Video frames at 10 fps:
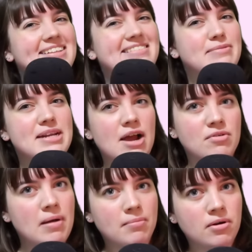Do we not
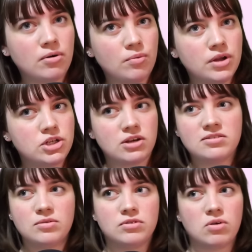remember when
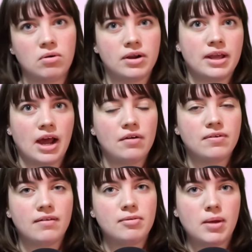Justin was whoring it out for
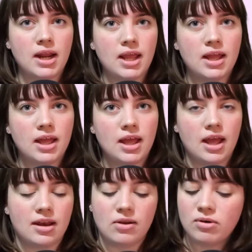everybody
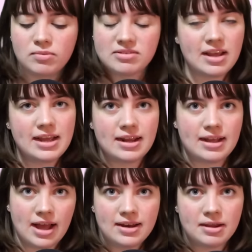and no one was saying a
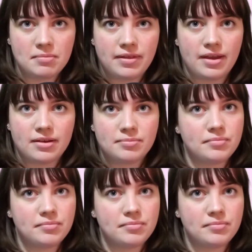goddamn thing?